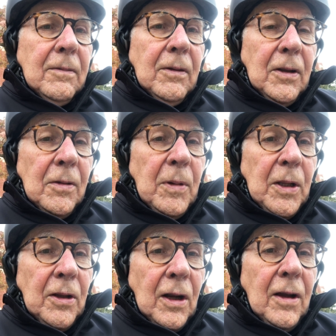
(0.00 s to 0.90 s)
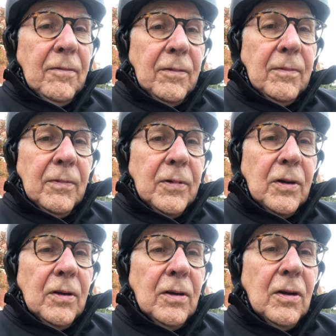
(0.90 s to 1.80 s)
and the men that love them
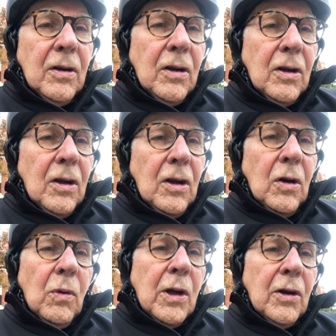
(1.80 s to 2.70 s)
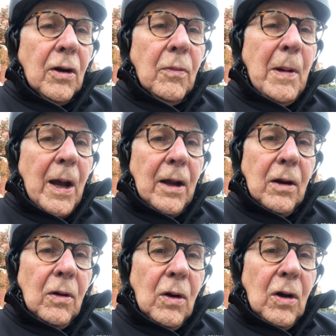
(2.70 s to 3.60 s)
to wonder about
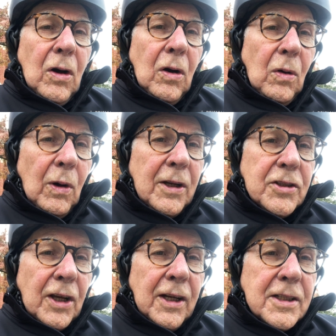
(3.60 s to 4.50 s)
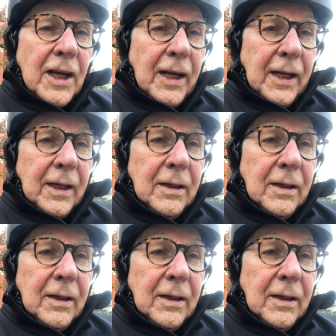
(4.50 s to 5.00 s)
what it's going to take,